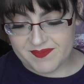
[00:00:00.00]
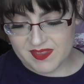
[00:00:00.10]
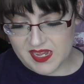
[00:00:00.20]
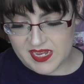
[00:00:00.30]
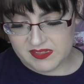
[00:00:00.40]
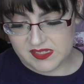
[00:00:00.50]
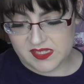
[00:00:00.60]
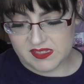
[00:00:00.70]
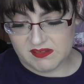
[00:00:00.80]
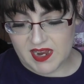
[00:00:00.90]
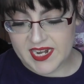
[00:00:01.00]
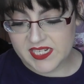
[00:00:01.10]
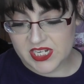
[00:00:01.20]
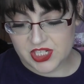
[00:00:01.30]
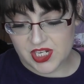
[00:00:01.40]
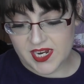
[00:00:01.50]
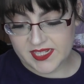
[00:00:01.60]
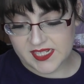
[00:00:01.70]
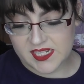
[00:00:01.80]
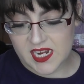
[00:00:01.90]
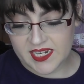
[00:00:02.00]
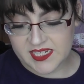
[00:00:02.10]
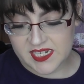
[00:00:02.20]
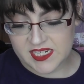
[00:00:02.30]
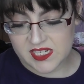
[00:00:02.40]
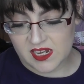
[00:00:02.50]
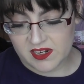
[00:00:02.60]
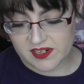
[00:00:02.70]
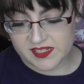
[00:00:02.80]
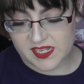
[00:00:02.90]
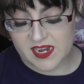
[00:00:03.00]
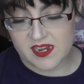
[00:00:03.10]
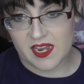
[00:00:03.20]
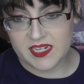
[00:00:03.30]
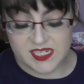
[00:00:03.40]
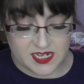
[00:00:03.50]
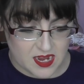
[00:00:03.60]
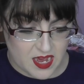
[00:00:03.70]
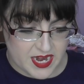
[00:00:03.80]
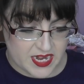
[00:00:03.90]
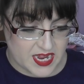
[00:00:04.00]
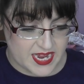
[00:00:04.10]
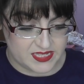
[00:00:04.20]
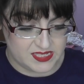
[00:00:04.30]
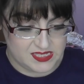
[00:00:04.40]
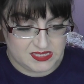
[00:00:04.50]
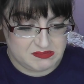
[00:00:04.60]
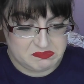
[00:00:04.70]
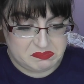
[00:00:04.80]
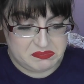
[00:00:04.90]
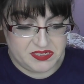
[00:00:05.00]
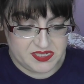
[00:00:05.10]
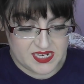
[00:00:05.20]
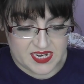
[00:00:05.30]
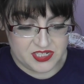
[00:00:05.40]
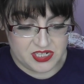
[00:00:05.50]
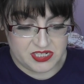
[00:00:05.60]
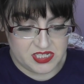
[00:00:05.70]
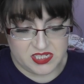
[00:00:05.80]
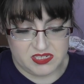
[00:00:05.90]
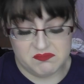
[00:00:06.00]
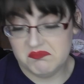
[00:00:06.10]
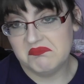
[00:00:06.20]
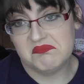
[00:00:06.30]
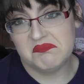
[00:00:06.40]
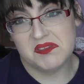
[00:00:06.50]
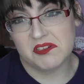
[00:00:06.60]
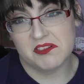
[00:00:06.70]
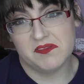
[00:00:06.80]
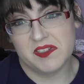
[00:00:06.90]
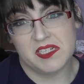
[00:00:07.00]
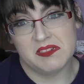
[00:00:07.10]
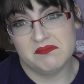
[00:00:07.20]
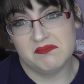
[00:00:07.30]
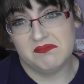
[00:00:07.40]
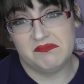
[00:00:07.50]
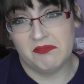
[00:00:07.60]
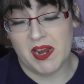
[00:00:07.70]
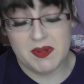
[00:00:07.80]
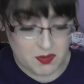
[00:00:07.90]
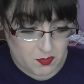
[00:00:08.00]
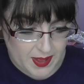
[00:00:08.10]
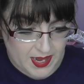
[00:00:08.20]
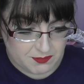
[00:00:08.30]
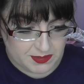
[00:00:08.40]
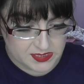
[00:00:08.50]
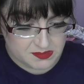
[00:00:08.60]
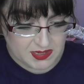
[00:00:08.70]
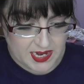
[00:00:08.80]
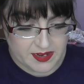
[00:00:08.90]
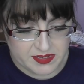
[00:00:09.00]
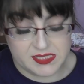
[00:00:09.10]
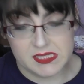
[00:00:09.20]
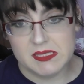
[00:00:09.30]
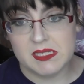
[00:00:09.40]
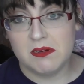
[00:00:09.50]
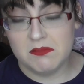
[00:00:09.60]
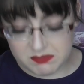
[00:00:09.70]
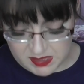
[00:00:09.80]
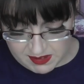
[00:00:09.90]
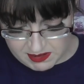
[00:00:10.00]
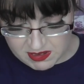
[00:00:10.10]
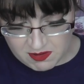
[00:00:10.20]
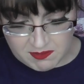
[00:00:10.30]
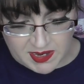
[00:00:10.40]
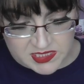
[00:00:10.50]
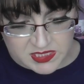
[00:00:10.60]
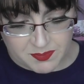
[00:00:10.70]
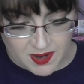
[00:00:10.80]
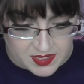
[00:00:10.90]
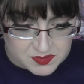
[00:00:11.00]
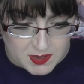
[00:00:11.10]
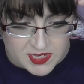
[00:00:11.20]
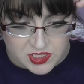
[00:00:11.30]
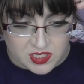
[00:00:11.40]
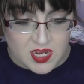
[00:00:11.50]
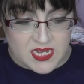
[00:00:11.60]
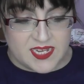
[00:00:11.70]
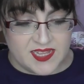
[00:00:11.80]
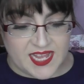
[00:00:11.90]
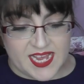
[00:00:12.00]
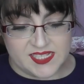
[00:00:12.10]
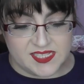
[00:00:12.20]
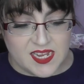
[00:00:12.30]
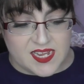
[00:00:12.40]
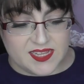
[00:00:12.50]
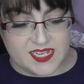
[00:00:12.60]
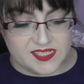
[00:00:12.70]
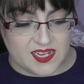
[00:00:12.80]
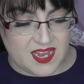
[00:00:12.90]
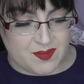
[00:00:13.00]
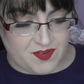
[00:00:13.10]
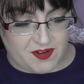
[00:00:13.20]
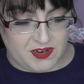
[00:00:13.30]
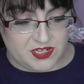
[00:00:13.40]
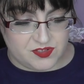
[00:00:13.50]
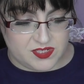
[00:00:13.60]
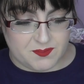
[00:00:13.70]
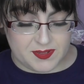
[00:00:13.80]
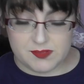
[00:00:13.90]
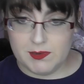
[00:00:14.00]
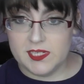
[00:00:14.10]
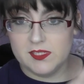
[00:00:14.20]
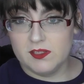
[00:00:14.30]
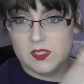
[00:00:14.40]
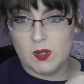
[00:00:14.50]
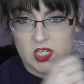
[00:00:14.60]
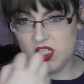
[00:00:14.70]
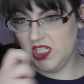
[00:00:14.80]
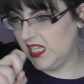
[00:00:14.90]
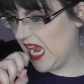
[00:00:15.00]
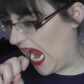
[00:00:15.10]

It's 18 shades. It's $19.99. It's your standard sort of a rainbow palette with some glitters. So there you go, indie brand, well done. This I am very interested in, because when I saw the swatches,